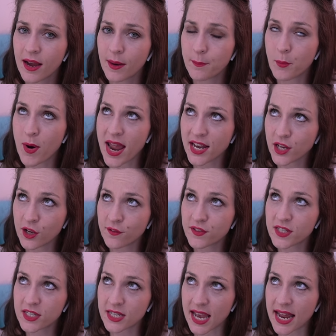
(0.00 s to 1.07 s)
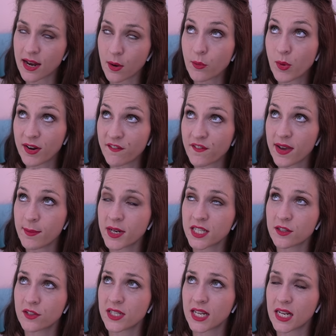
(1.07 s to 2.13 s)
When you've said, when
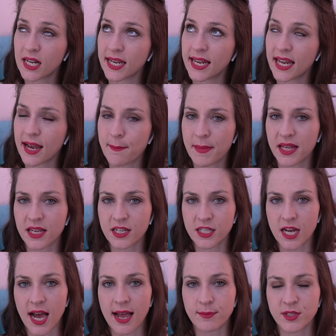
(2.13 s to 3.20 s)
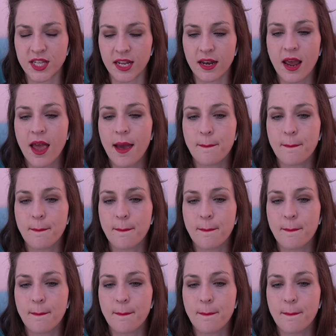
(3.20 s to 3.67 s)
feminists have said clearly a million times that